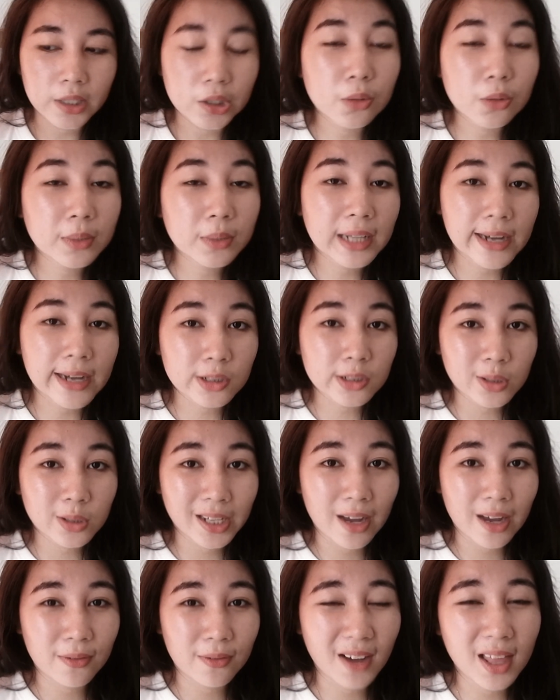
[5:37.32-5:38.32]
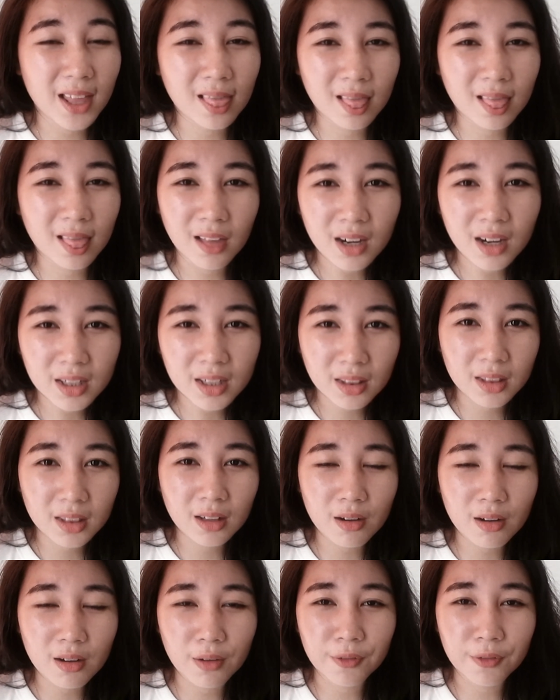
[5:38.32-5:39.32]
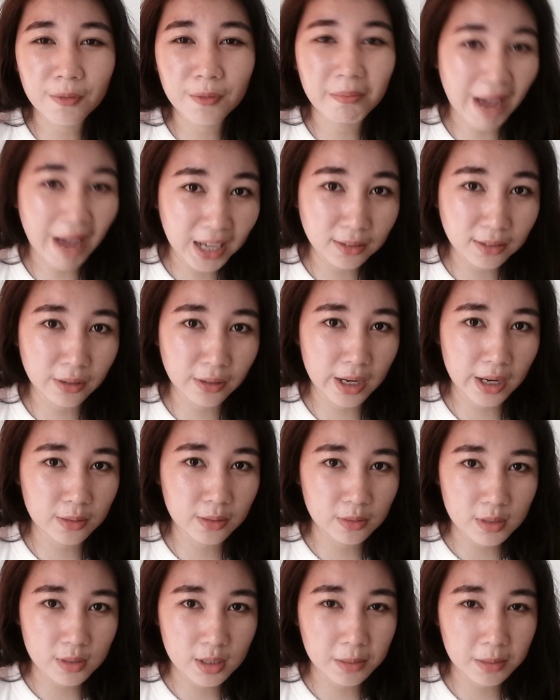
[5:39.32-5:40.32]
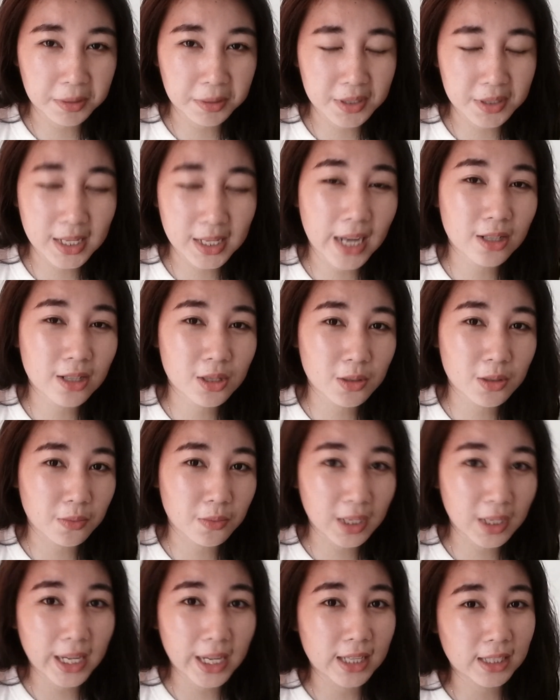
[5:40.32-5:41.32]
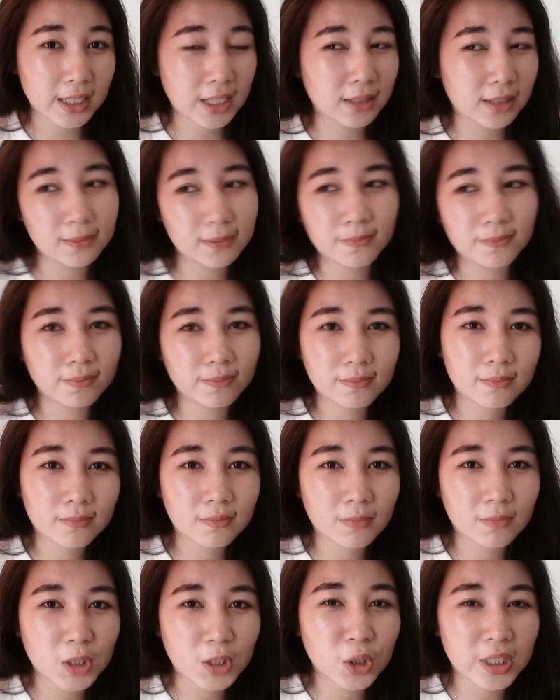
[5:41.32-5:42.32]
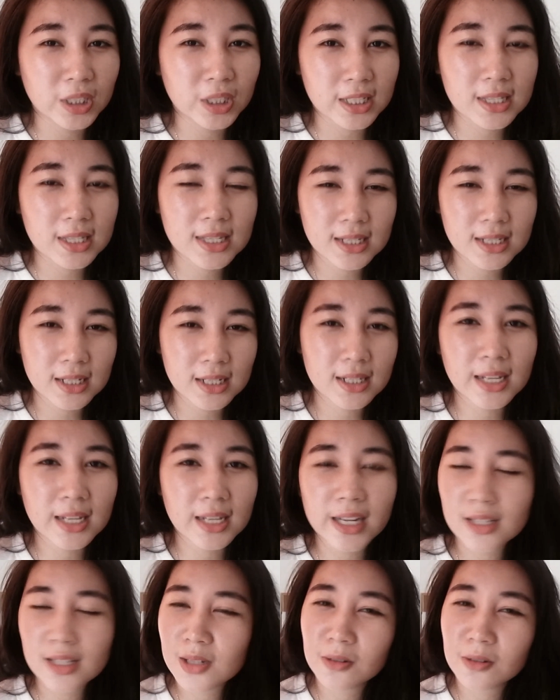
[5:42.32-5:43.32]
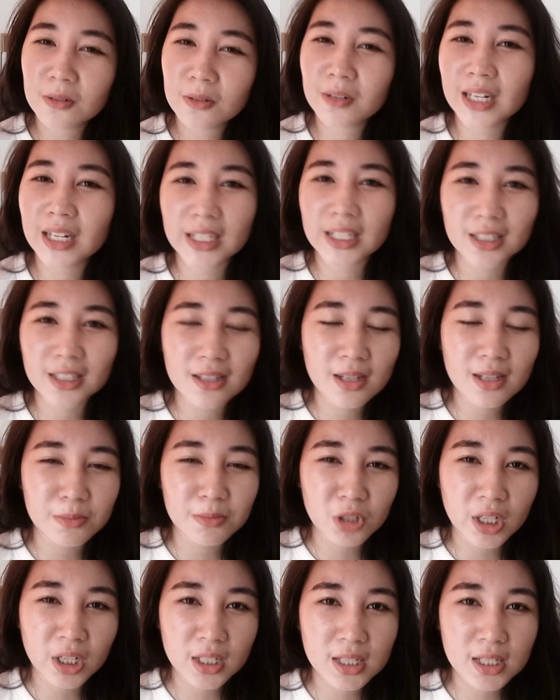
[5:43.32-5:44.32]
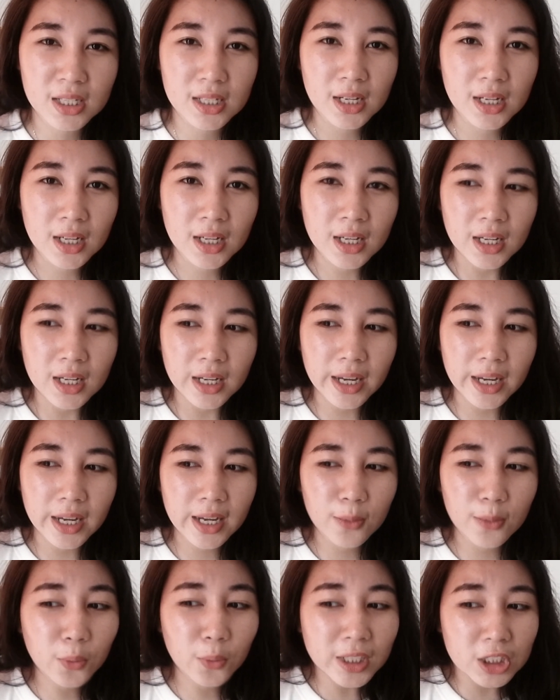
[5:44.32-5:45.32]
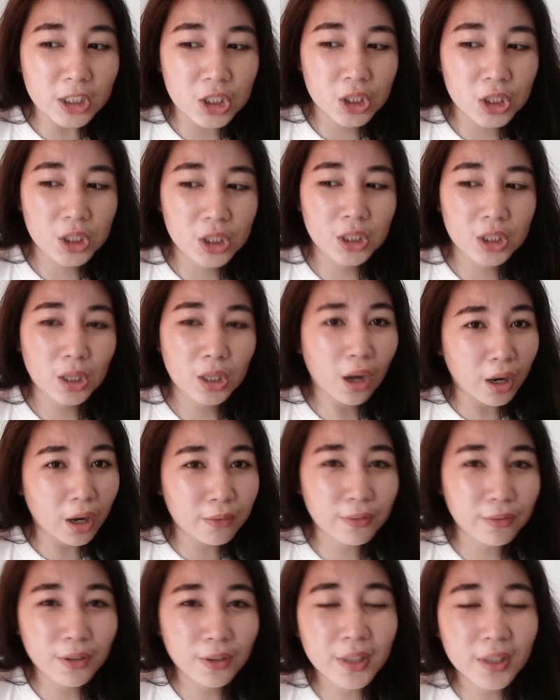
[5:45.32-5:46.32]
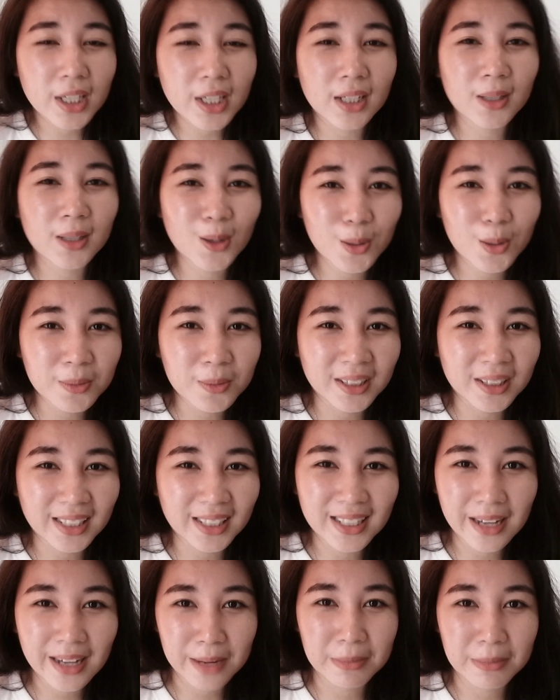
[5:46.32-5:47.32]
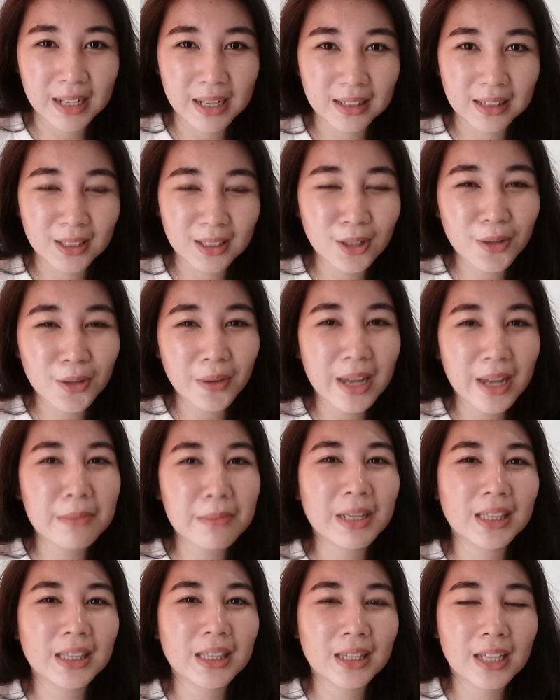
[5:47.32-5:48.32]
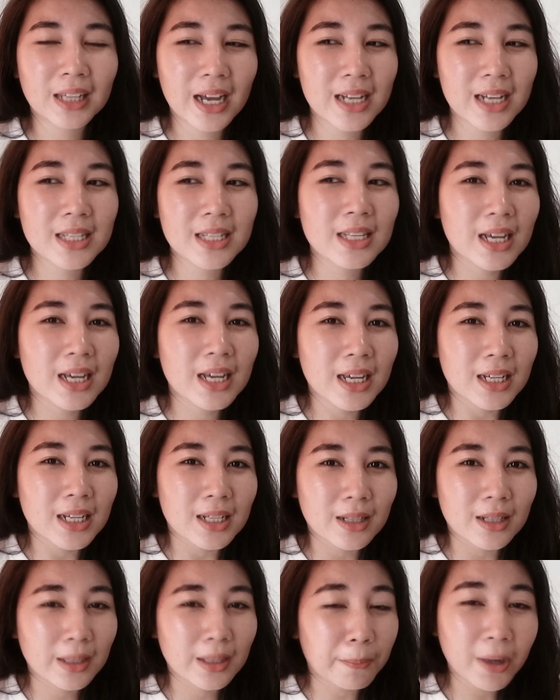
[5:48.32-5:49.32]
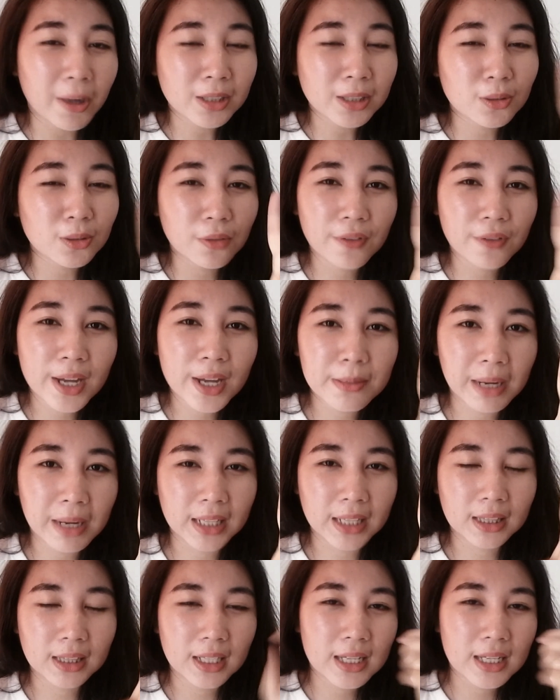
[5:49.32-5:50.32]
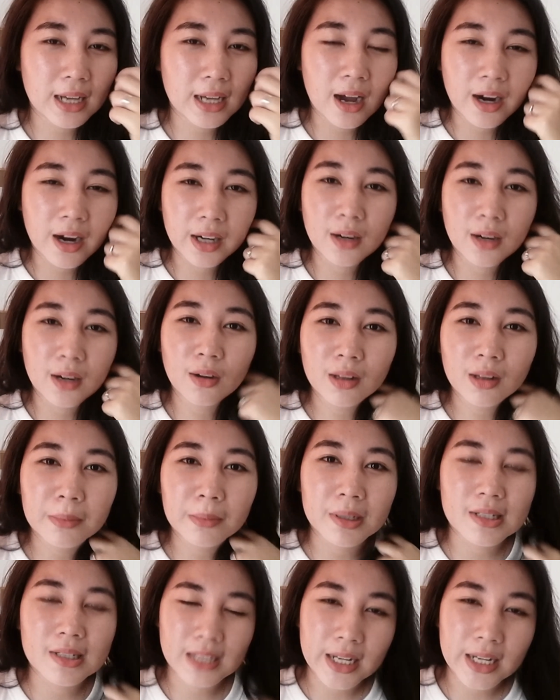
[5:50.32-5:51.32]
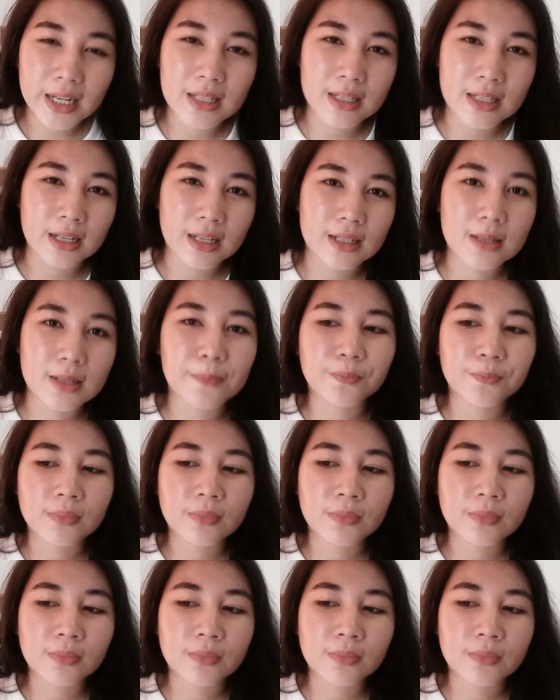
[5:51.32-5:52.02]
you will actually have a lot of backgrounds about science-related units, science-related subjects, which are very common in Nmat. You know, Nmat has, the part 2 of Nmat are all about sciences.